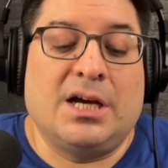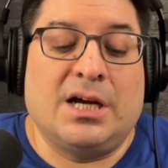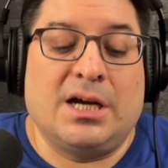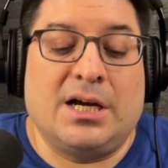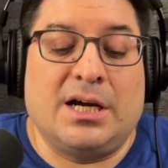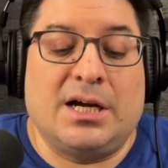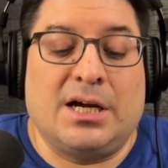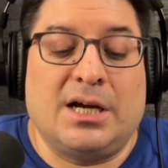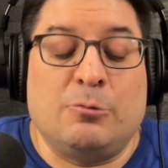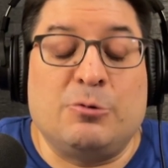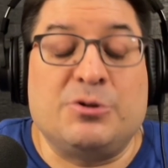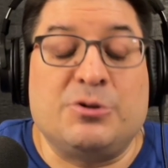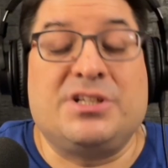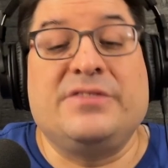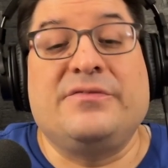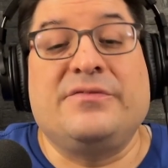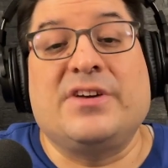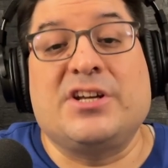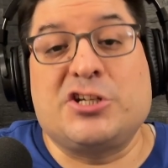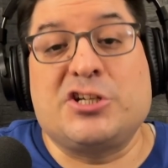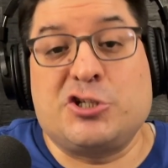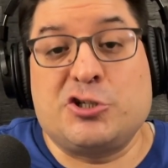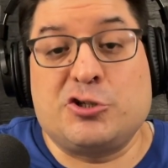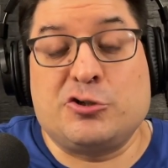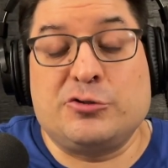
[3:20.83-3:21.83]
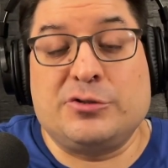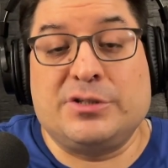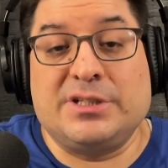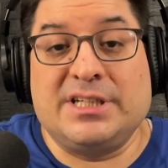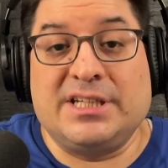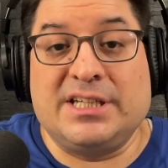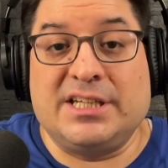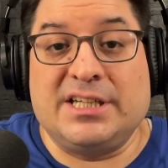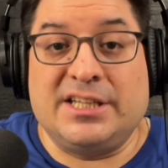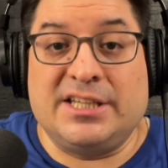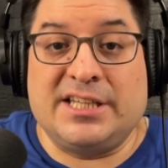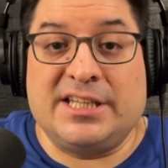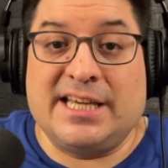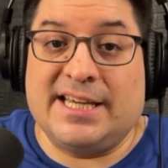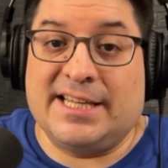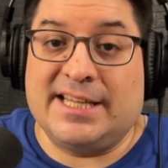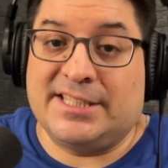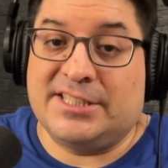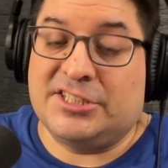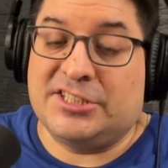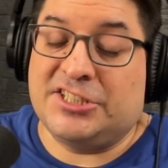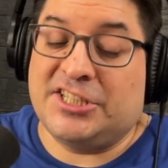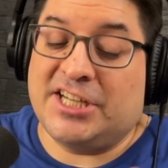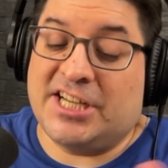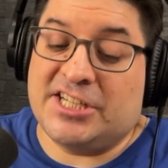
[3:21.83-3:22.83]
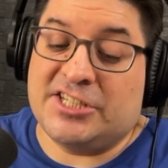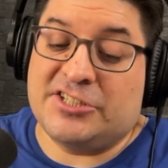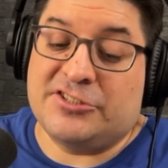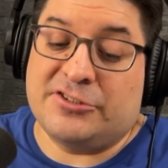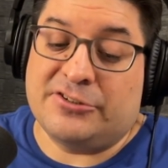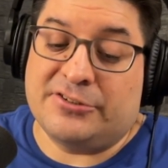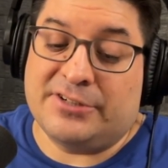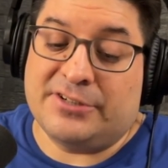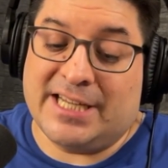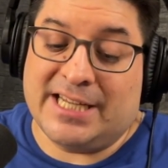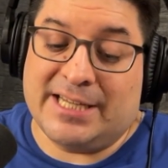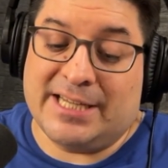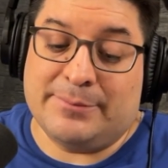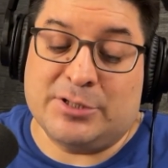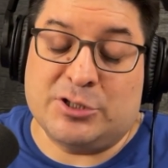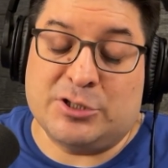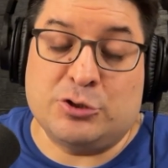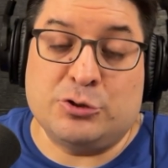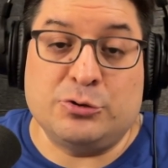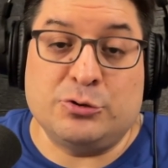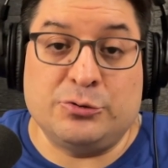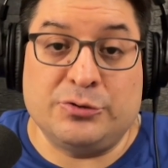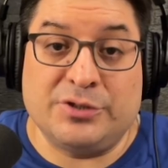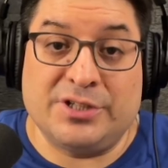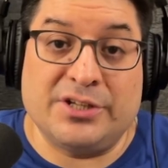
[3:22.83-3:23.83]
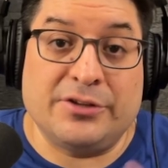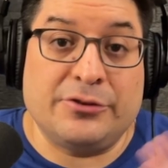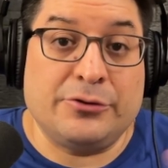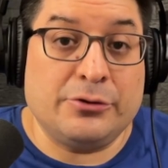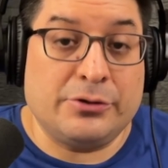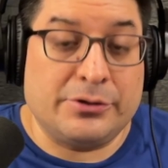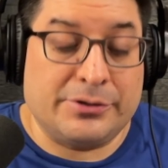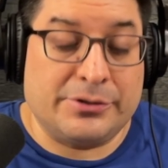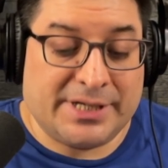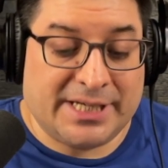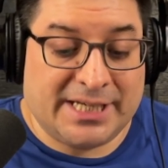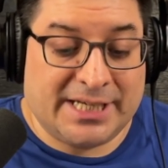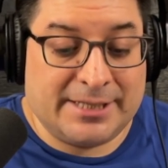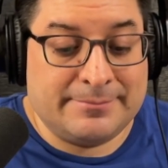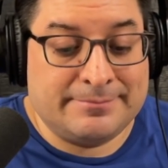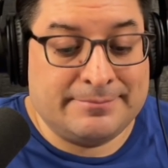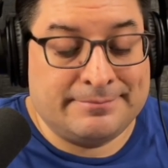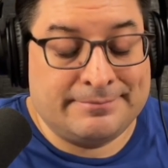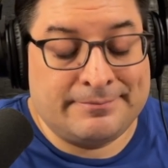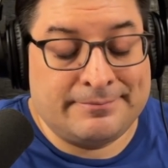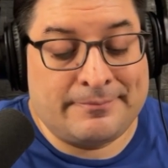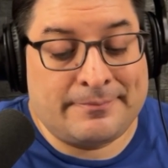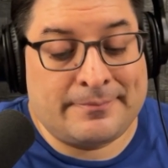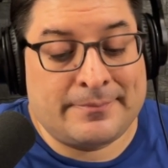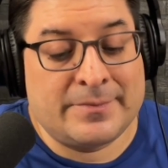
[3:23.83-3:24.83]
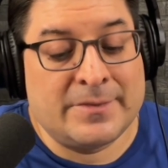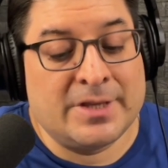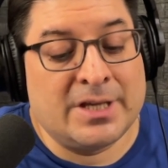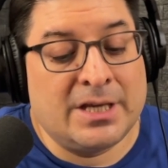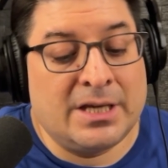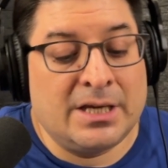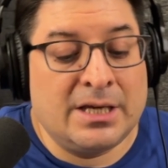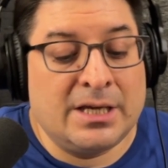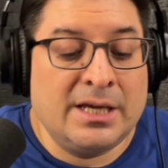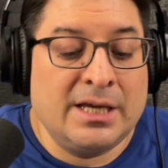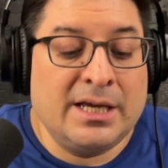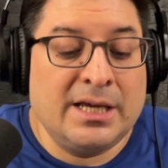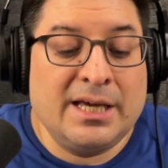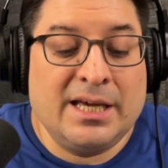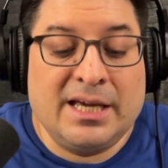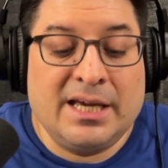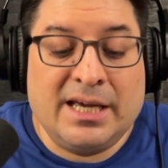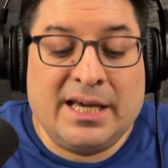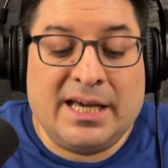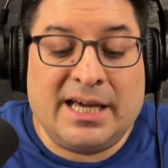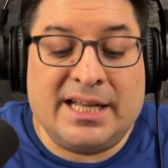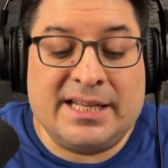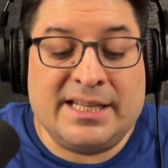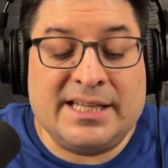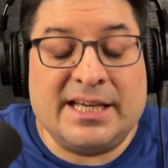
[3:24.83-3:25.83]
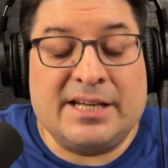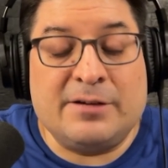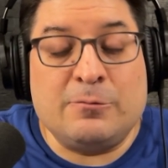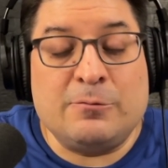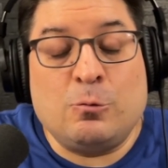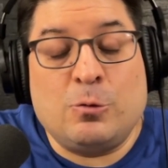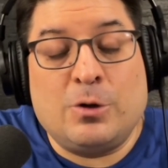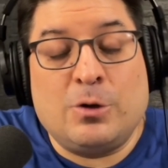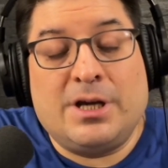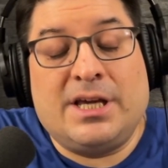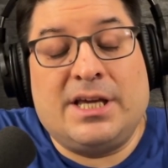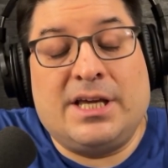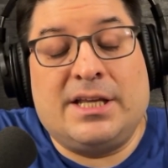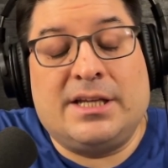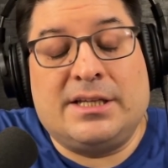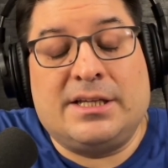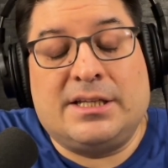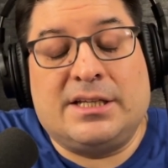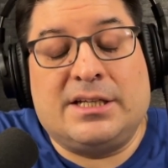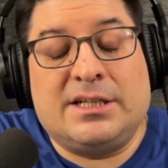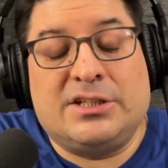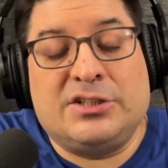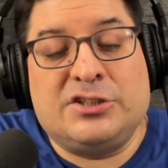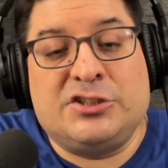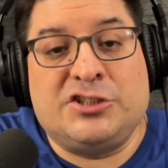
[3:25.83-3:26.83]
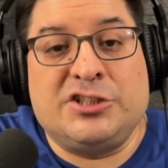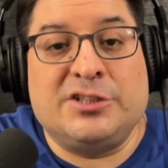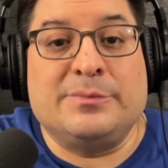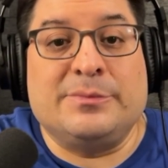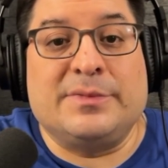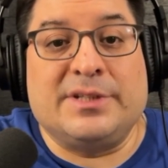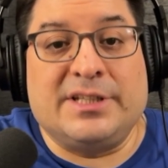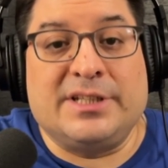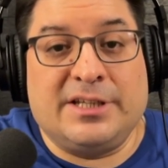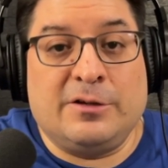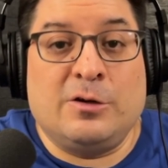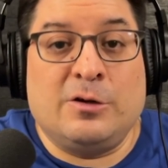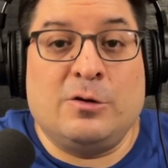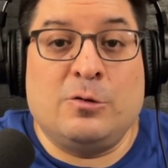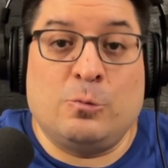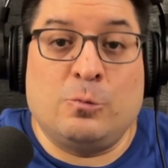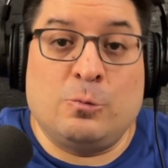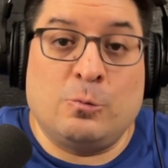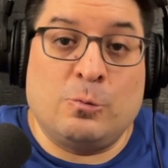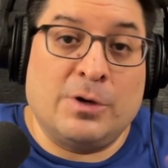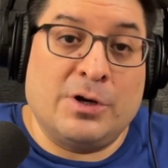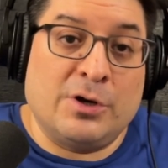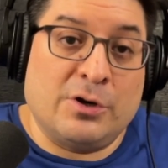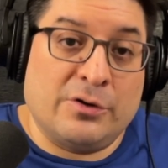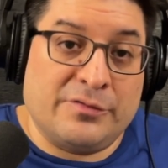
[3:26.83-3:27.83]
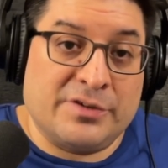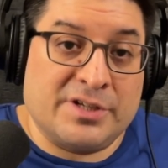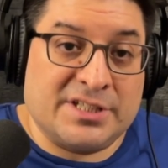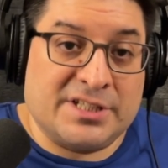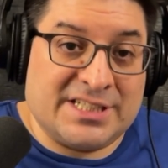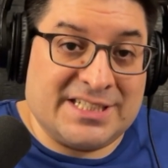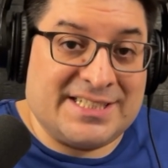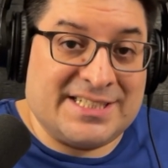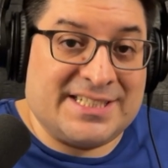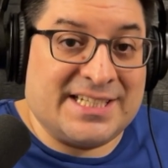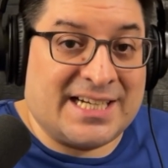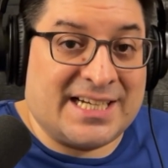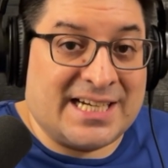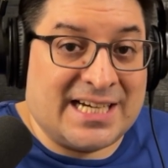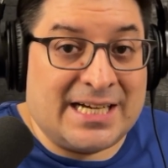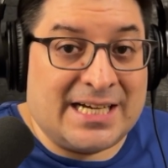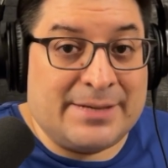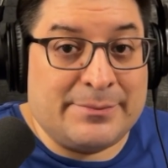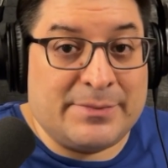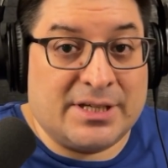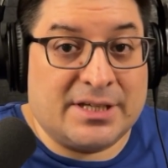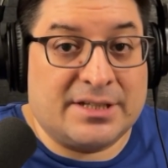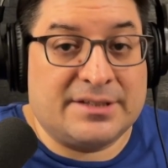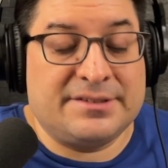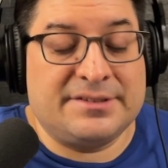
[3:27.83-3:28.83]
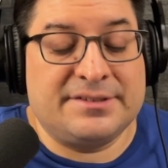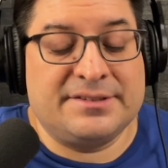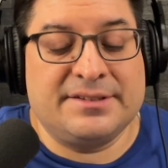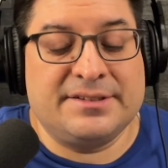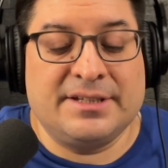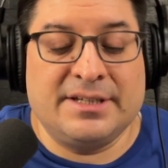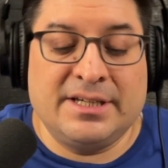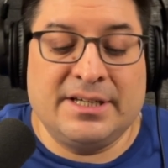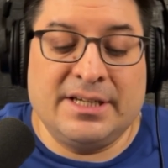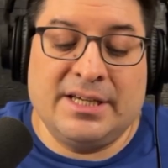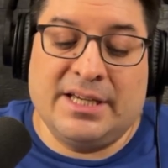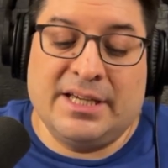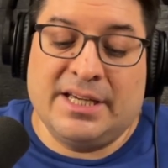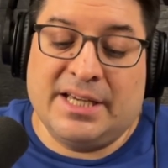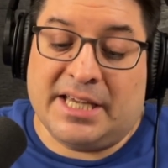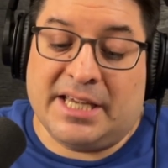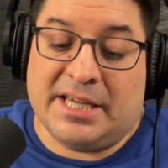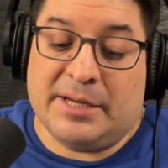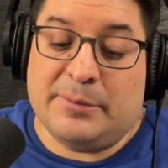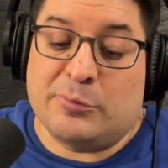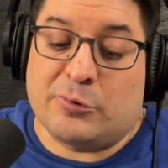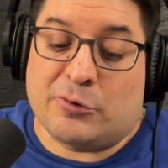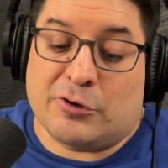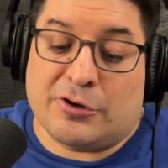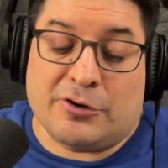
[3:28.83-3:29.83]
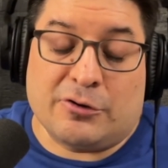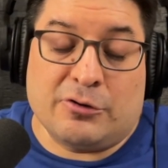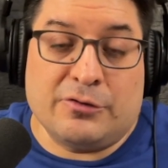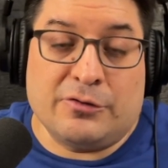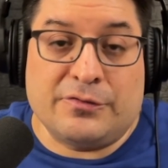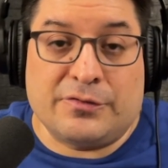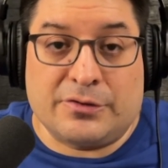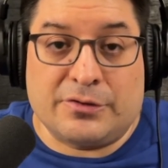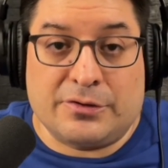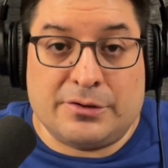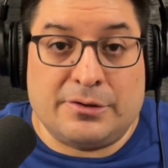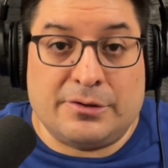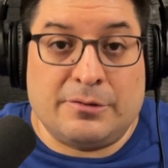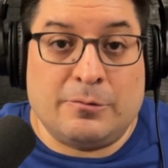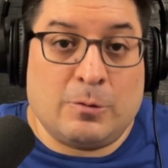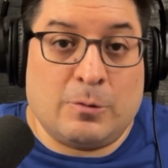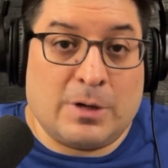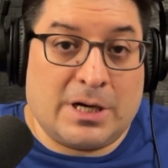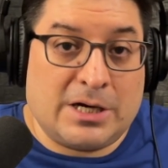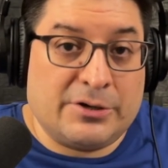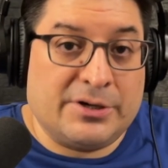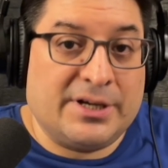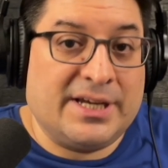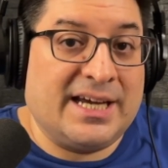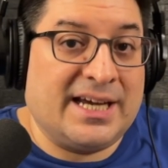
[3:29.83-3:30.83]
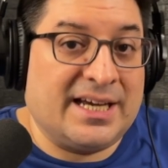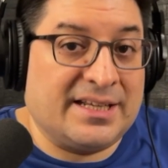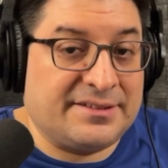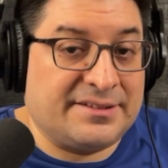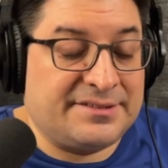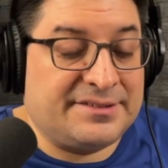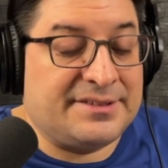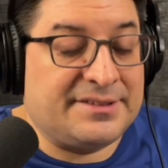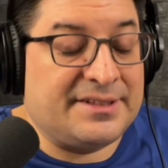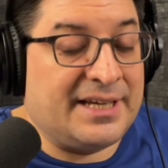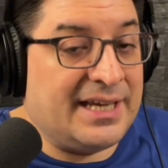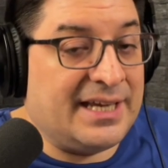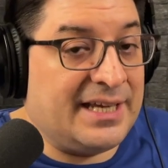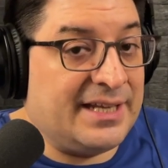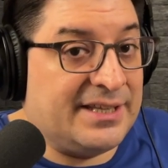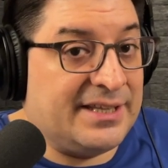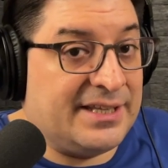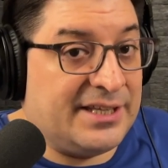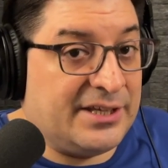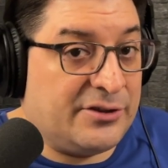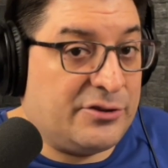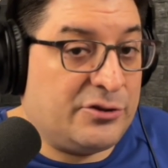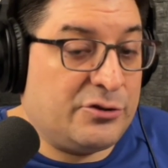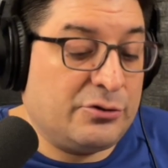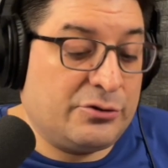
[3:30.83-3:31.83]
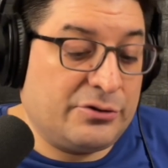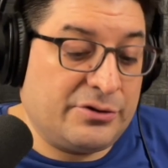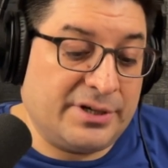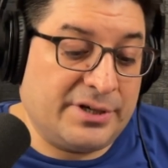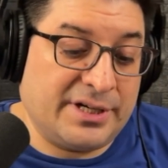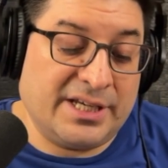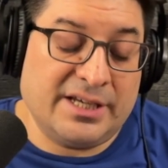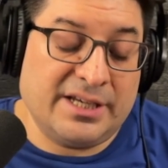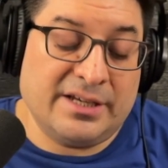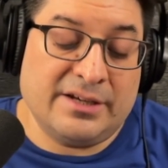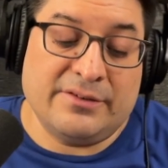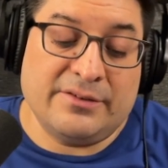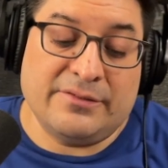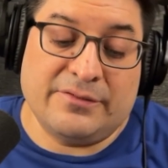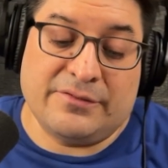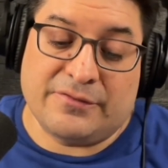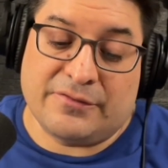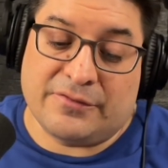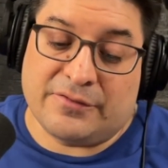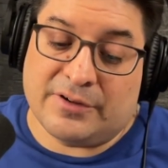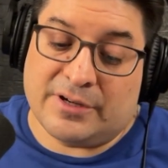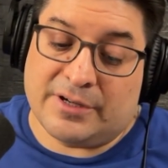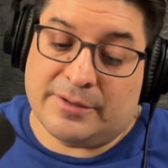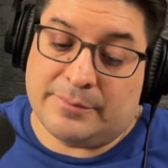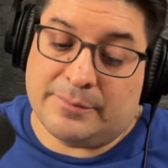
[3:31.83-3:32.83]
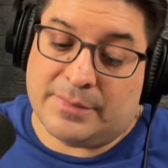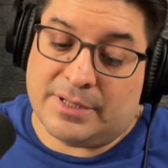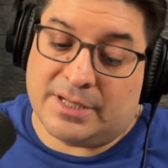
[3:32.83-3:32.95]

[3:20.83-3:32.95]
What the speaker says: which eventually they changed their name to the Authority. And then when Jim Lee went over to DC Comics, he brought over Wildcats and the Authority from